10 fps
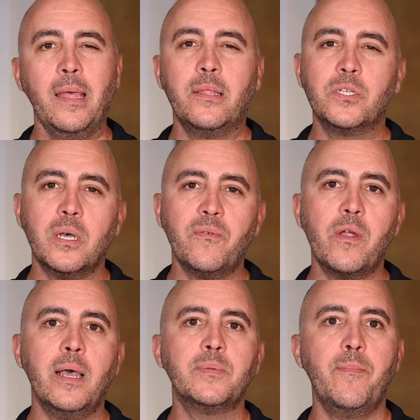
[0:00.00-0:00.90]
The software
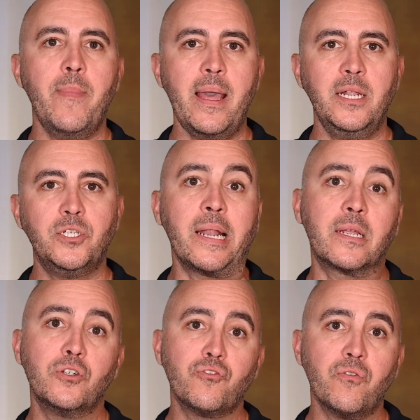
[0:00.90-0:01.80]
helps manage and
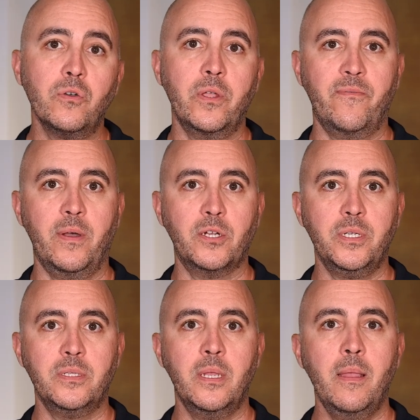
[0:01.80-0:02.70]
control your
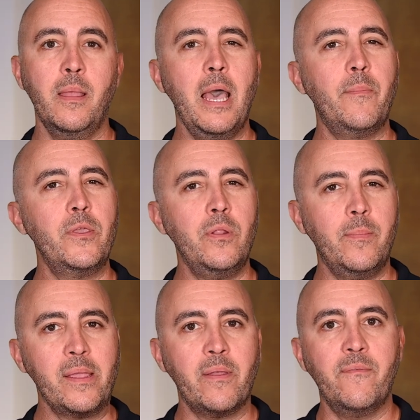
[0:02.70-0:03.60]
functions, helping you to
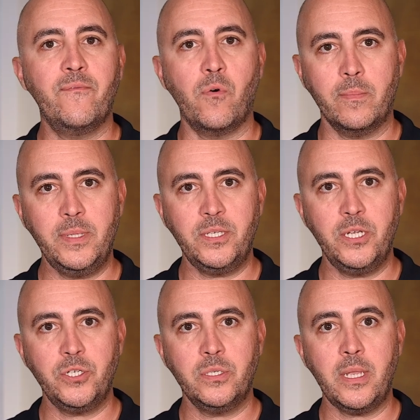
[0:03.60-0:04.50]
make informed
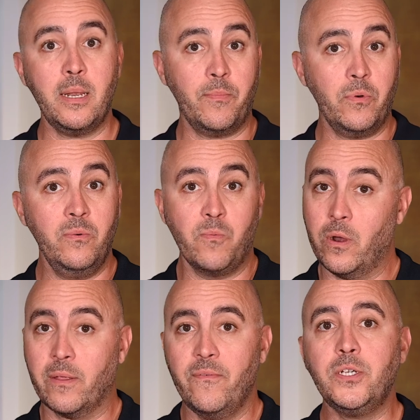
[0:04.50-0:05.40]
decisions and improve
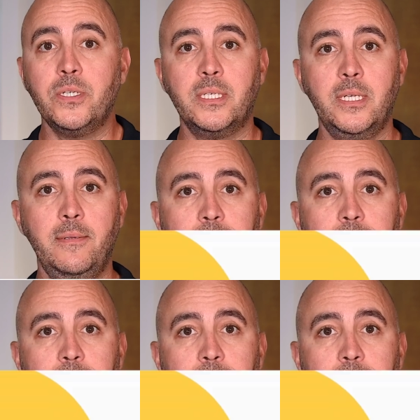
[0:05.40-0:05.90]
work efficiency.